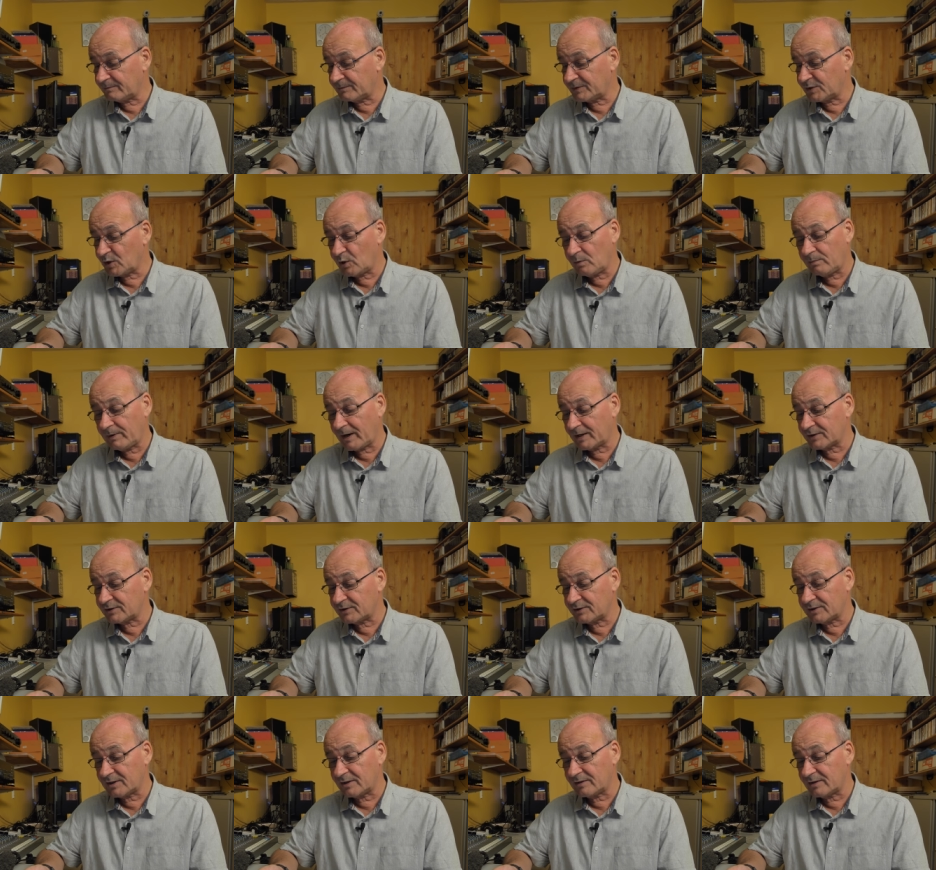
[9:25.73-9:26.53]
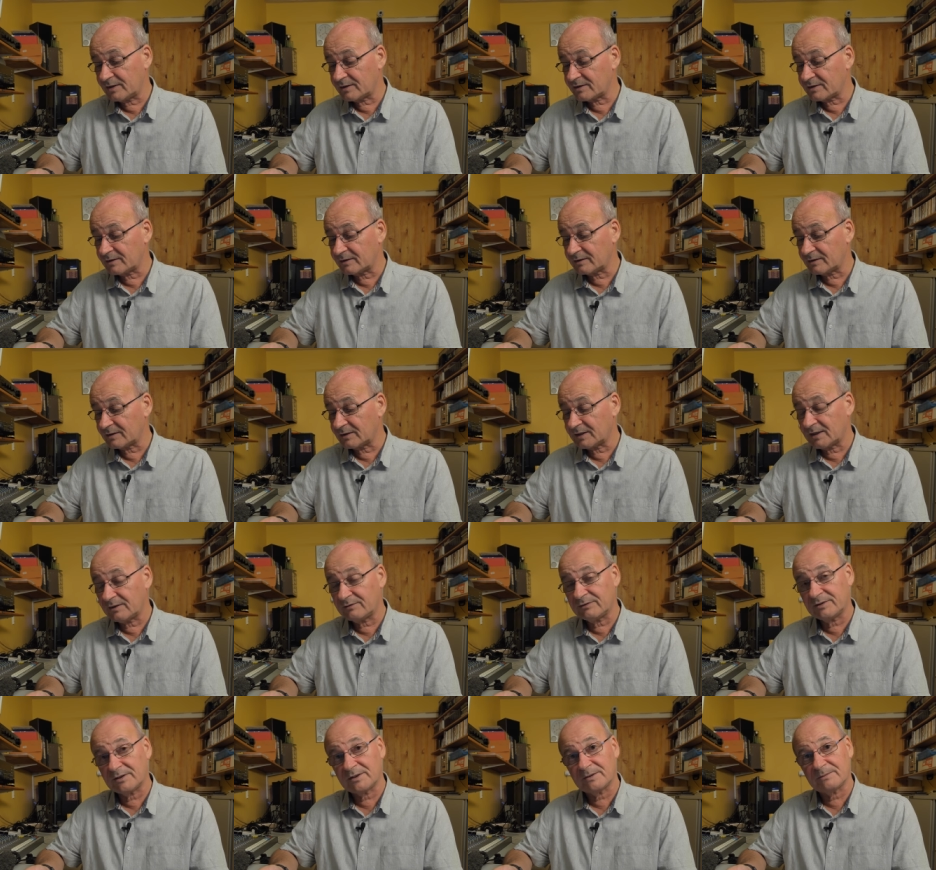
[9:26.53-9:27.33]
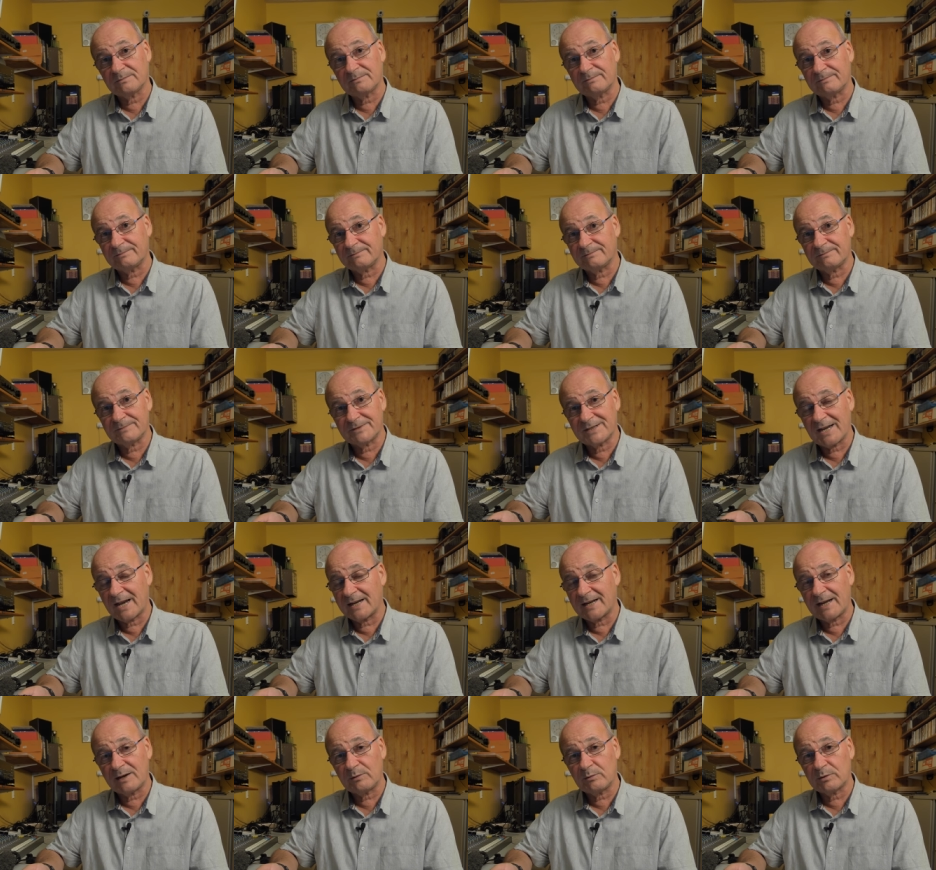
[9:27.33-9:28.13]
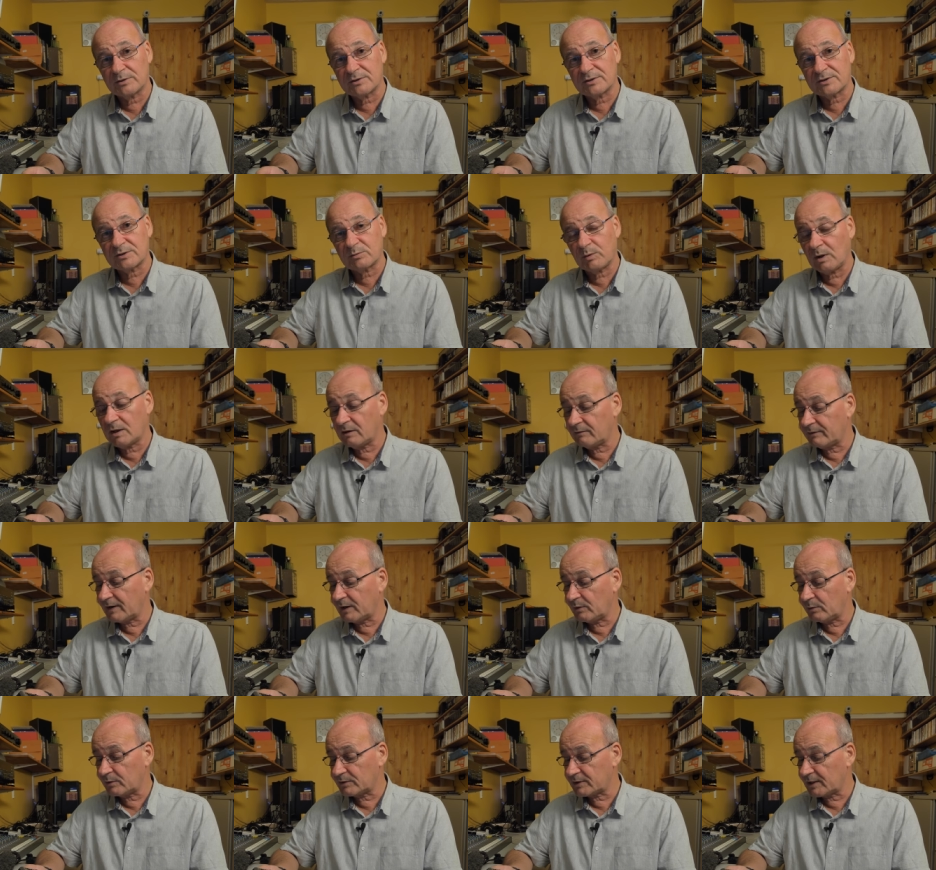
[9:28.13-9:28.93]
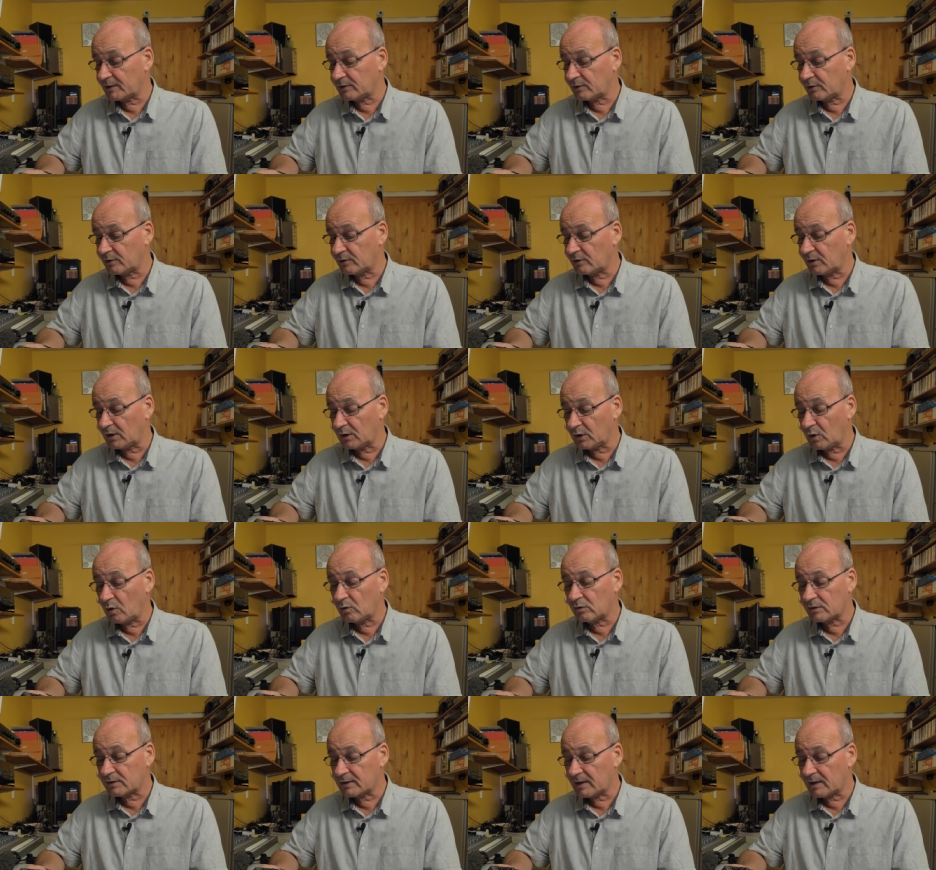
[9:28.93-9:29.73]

two batteries in this will give you 10 hours, 12 hours, I don't know, a long